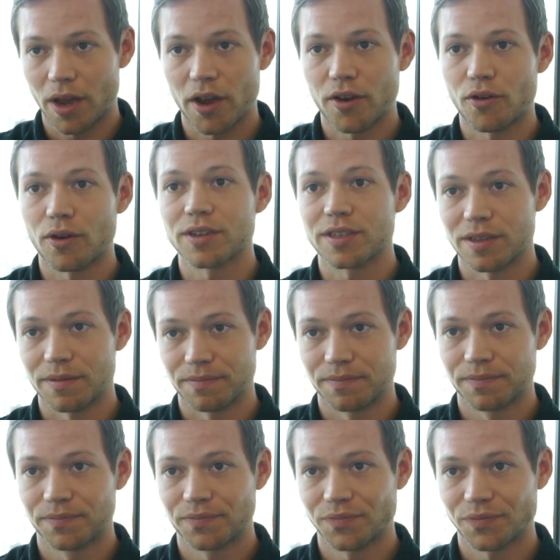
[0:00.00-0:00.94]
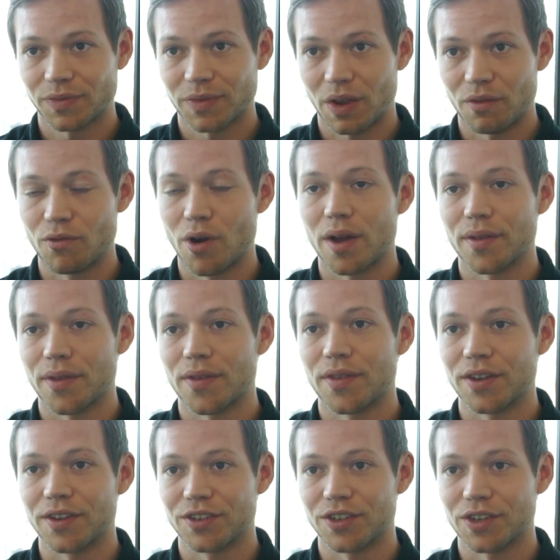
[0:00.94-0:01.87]
across them rather
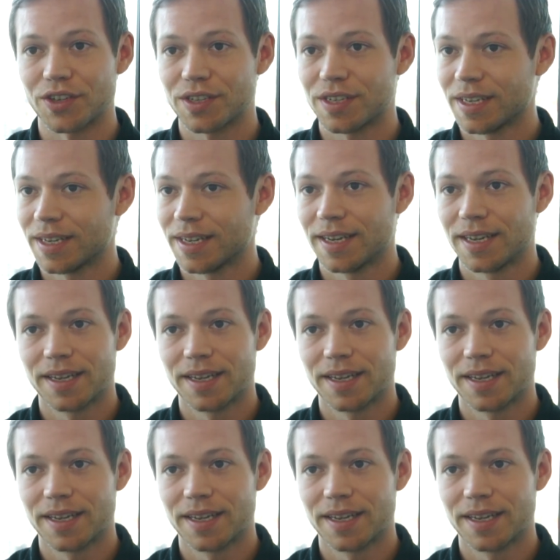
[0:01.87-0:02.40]
than just